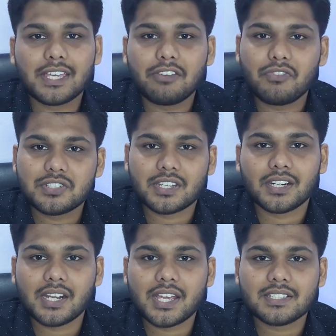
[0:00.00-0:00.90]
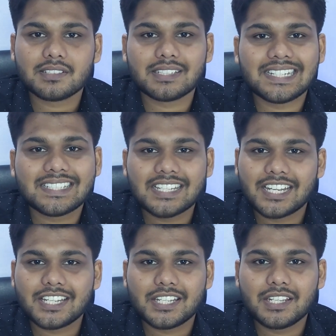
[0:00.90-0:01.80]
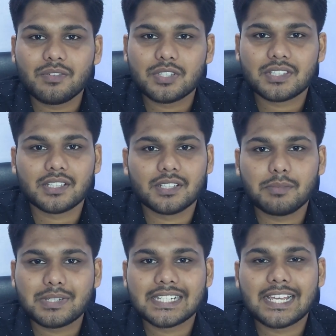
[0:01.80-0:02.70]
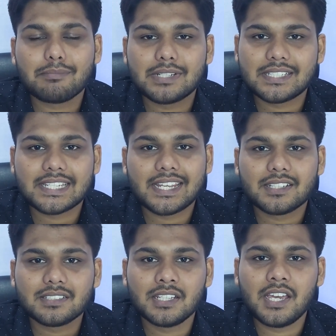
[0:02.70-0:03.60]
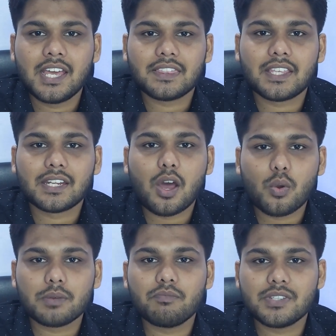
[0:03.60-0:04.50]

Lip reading: Kingfisher Airlines is a listed entity with the limited liability status, then how come